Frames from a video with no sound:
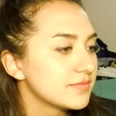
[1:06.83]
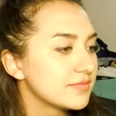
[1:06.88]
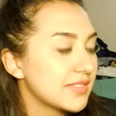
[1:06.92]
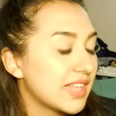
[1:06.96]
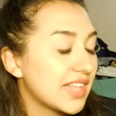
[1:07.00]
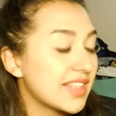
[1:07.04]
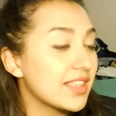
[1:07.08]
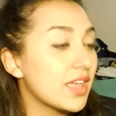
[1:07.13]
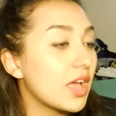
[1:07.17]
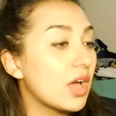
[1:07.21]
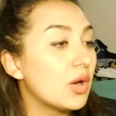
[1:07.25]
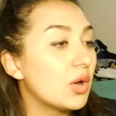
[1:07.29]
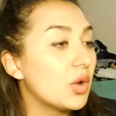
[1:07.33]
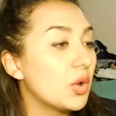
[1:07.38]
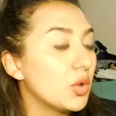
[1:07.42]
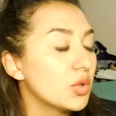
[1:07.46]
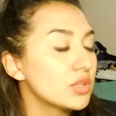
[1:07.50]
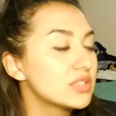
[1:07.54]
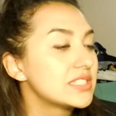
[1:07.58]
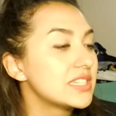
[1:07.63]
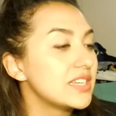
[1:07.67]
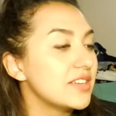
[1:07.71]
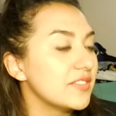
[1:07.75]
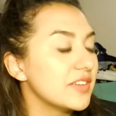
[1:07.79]
That's an
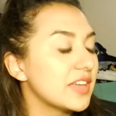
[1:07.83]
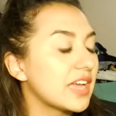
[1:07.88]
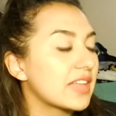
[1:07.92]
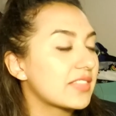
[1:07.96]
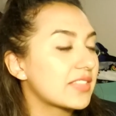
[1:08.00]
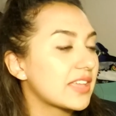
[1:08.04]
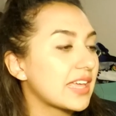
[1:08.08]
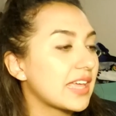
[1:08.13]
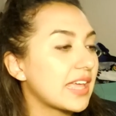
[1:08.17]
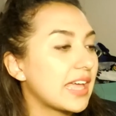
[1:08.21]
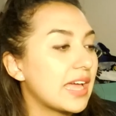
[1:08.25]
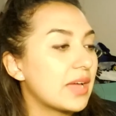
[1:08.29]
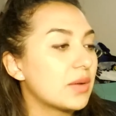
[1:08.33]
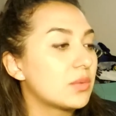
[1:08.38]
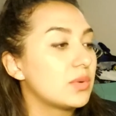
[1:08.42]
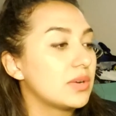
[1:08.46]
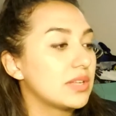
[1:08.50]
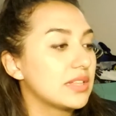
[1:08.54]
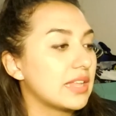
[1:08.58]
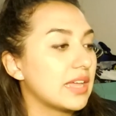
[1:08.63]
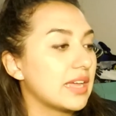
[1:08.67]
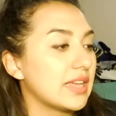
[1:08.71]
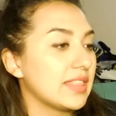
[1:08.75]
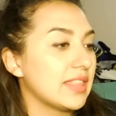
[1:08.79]
old TV. I think I had
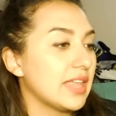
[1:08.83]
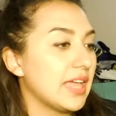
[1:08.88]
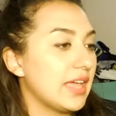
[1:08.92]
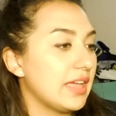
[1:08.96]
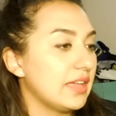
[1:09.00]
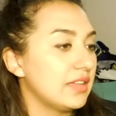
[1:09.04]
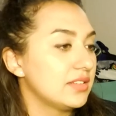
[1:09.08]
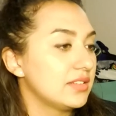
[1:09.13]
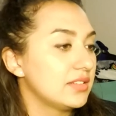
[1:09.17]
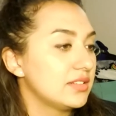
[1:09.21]
one like that.